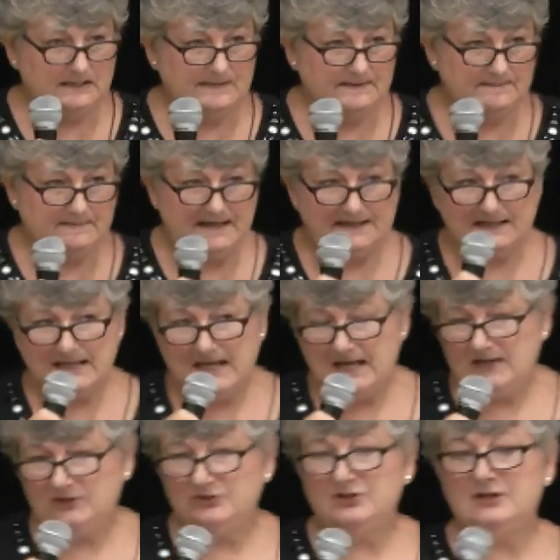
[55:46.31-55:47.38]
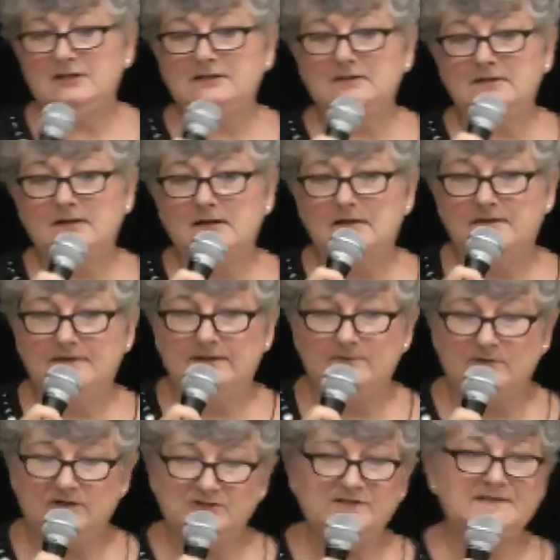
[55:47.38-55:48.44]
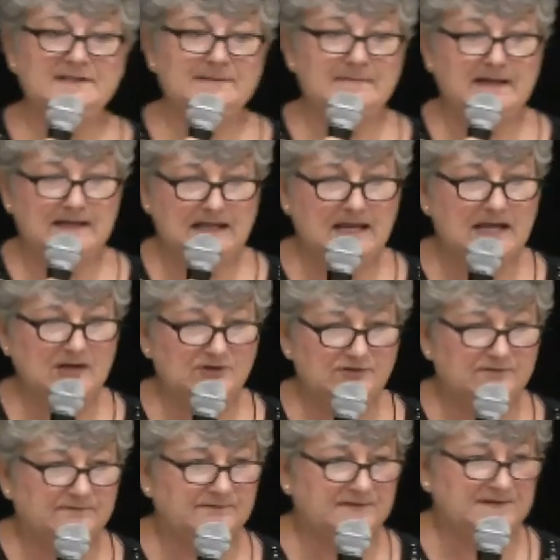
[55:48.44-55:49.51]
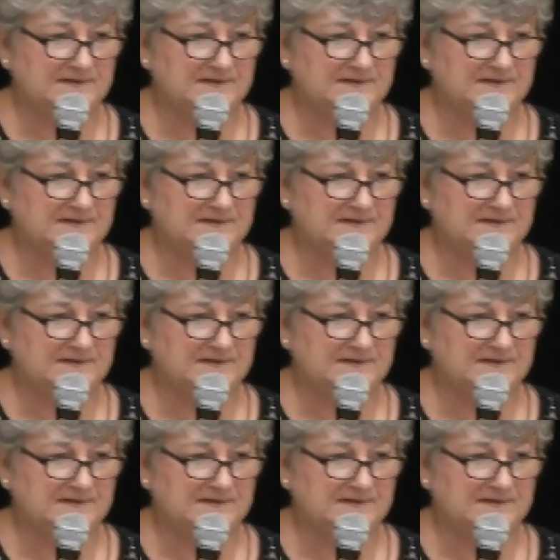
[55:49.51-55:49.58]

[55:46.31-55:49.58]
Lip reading: The medication, the emergency medication for